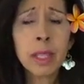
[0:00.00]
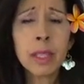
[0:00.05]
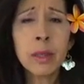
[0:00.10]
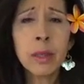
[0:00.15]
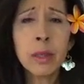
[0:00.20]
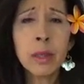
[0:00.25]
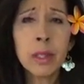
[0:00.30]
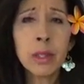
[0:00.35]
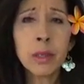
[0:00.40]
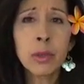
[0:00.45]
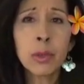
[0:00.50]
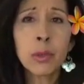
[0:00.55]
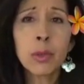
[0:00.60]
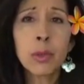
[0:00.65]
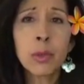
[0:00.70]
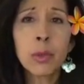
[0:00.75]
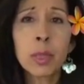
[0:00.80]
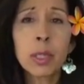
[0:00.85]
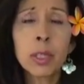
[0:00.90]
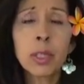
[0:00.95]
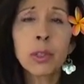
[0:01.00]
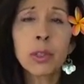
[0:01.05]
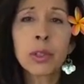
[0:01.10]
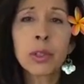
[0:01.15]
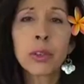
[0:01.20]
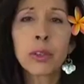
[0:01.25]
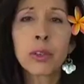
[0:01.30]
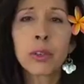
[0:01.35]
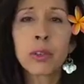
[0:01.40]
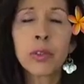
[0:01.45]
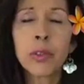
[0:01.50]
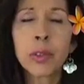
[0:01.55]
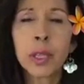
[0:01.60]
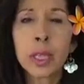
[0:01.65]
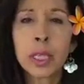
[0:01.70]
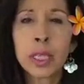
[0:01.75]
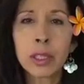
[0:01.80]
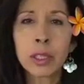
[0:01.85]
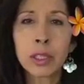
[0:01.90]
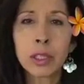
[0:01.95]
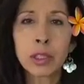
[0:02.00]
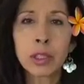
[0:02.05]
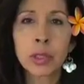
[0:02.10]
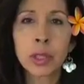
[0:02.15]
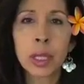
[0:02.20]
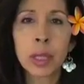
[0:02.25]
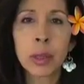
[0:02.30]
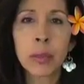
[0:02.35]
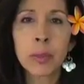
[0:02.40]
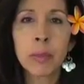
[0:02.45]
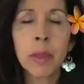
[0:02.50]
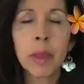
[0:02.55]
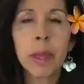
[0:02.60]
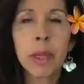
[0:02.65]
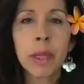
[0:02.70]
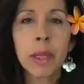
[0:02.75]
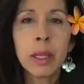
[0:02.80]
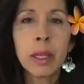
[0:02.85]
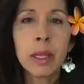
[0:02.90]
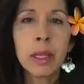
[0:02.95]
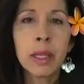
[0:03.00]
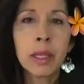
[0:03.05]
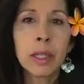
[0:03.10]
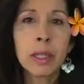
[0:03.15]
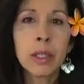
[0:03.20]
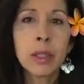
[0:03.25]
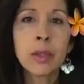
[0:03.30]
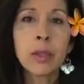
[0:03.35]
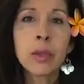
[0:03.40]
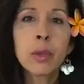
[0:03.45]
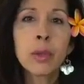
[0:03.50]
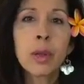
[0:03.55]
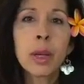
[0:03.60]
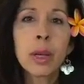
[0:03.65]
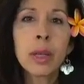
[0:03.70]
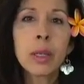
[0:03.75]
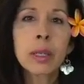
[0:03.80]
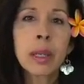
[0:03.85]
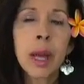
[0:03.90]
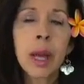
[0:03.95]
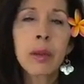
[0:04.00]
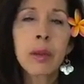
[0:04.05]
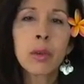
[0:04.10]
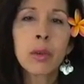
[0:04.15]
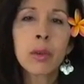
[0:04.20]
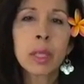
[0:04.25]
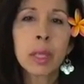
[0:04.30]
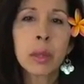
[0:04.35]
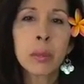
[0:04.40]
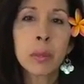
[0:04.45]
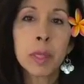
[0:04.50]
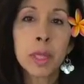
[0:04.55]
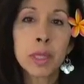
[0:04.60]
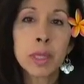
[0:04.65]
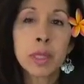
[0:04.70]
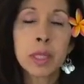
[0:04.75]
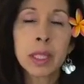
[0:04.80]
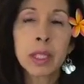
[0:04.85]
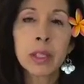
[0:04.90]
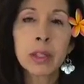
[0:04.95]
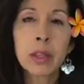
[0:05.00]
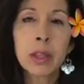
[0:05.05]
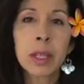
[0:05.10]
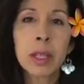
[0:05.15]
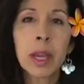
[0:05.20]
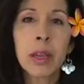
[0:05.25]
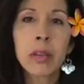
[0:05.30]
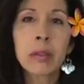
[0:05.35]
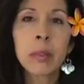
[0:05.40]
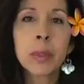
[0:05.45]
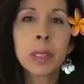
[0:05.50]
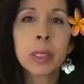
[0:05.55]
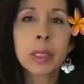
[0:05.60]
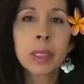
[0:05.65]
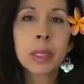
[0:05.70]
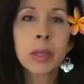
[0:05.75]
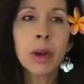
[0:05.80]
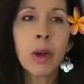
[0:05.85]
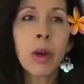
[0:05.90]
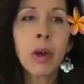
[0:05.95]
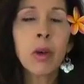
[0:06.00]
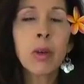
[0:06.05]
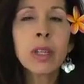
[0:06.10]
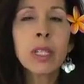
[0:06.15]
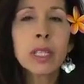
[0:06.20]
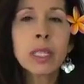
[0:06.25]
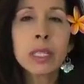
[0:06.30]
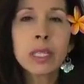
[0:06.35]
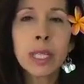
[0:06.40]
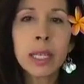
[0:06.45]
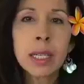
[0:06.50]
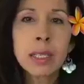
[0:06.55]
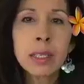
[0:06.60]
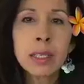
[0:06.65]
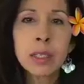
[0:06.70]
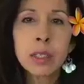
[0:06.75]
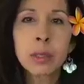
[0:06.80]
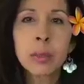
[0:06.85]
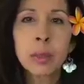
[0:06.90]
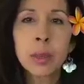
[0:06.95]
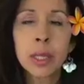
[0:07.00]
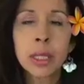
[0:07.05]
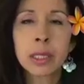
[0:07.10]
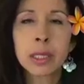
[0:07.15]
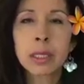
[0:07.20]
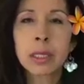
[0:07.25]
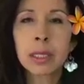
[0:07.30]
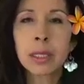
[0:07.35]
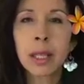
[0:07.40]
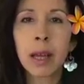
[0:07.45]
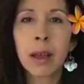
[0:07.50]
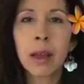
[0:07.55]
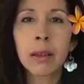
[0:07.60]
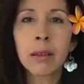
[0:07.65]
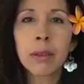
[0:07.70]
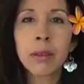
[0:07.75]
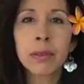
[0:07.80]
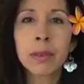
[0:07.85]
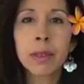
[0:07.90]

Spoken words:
when you're fulfilling your dream, you are not only blessing your life, but it always tends to bless the life